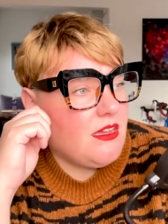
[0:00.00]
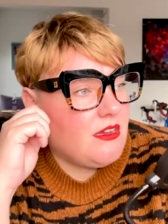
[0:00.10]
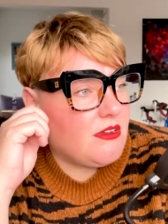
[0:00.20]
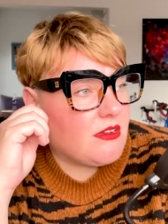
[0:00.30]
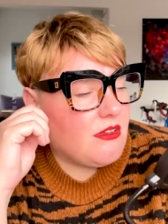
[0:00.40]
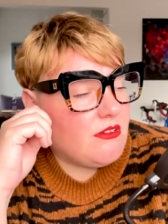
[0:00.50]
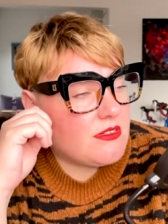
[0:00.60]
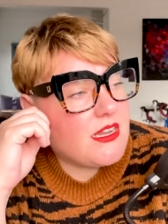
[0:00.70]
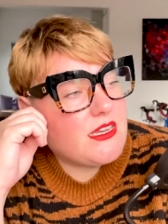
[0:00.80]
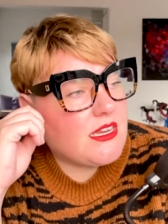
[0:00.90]
you know, like, oh,
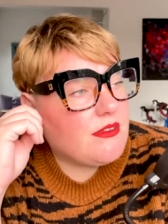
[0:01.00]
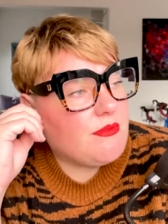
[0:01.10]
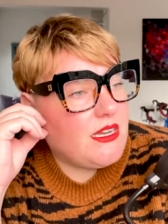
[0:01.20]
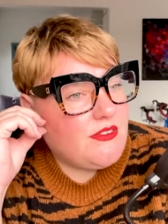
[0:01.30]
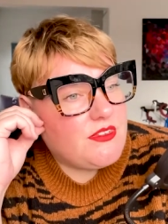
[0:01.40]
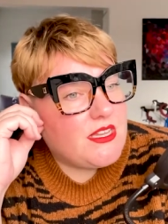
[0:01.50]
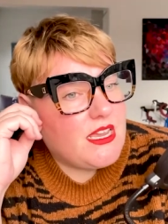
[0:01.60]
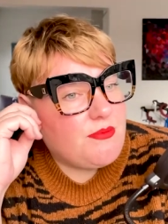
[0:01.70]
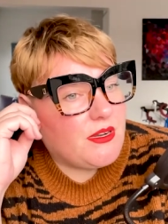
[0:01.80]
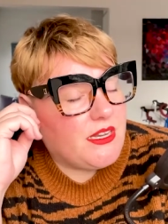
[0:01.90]
daddy, can we leave the
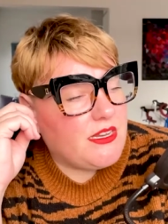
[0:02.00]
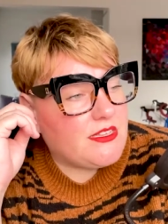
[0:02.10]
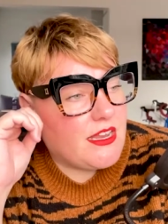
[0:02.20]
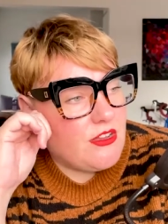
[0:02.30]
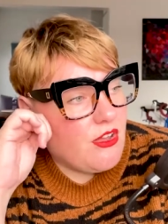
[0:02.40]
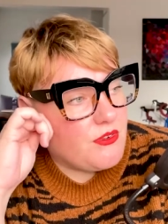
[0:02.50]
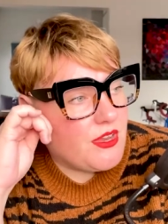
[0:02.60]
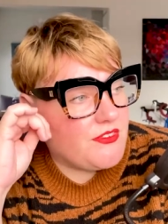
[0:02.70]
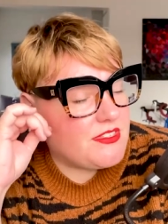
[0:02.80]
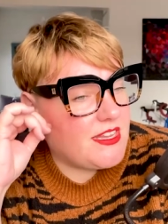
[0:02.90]
table? And he'd say, no, you
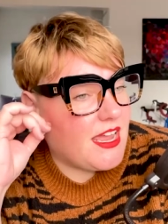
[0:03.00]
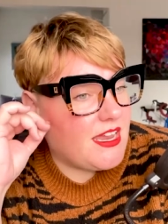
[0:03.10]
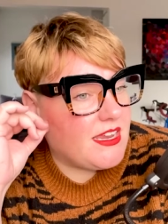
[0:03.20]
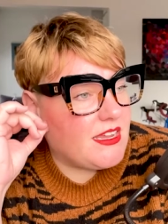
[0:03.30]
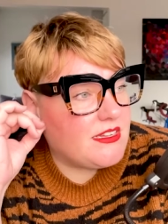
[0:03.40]
have to stay.